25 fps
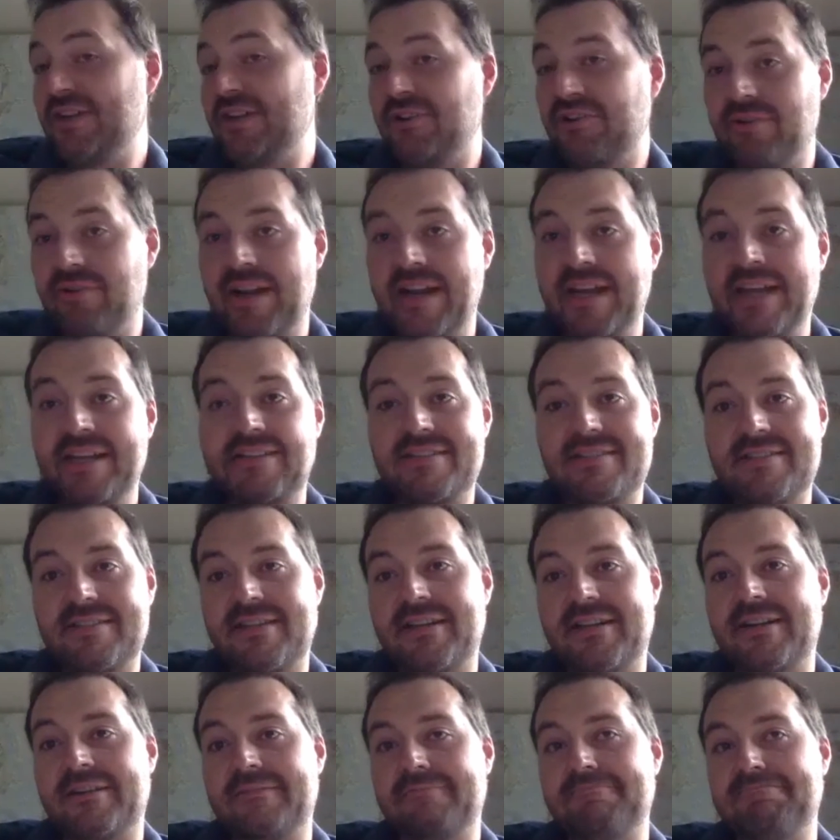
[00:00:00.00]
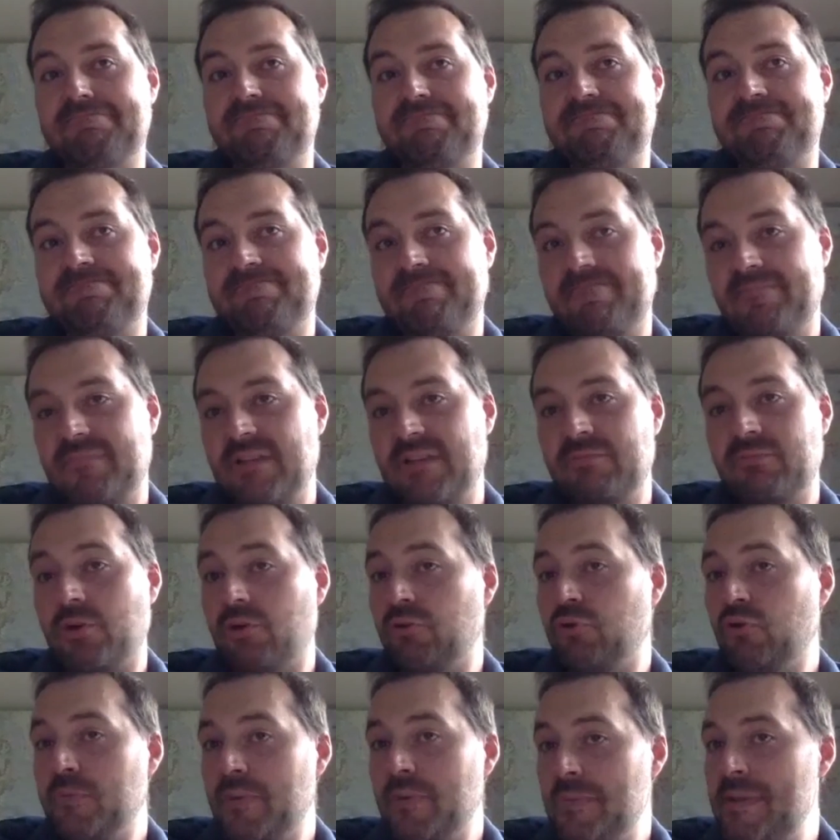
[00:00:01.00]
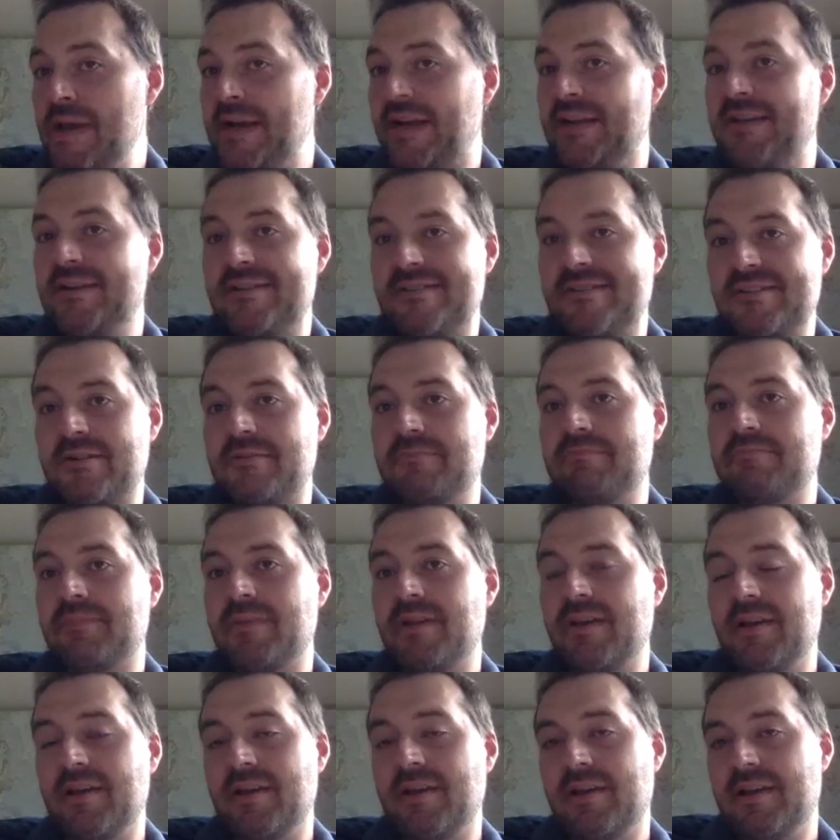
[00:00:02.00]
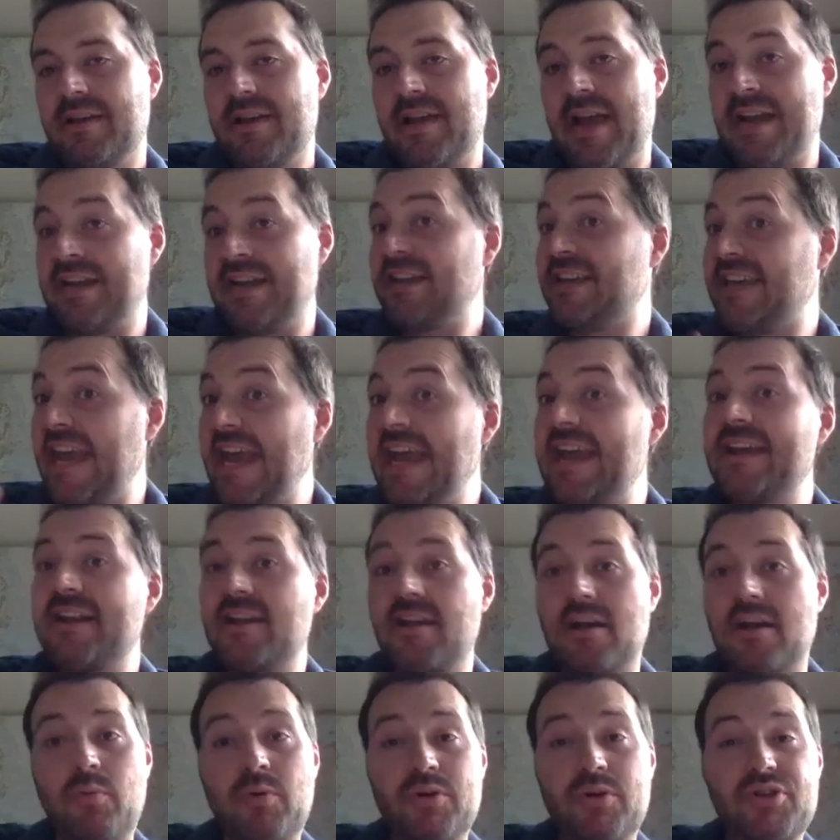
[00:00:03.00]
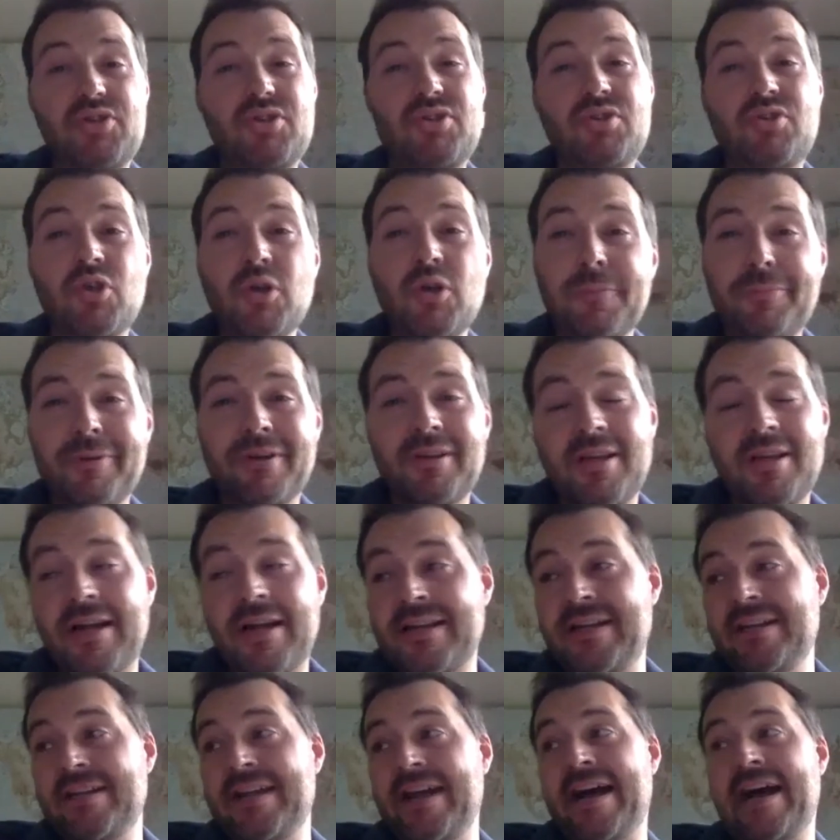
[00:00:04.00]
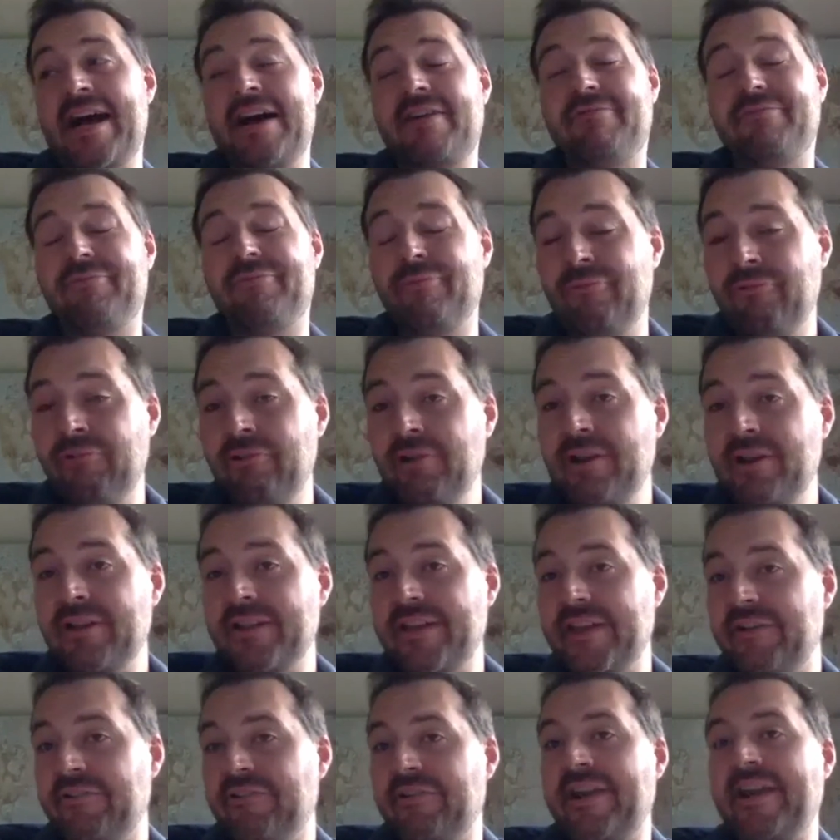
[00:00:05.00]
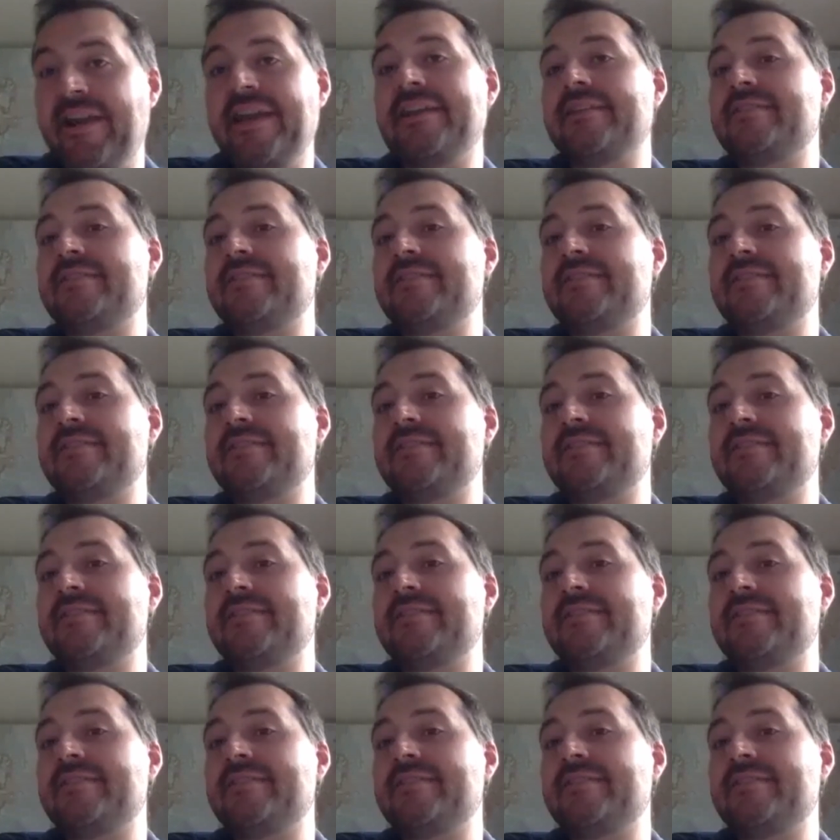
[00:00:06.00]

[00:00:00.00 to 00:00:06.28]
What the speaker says: great recruitment mechanism. And in Canada, we're super lucky to have really great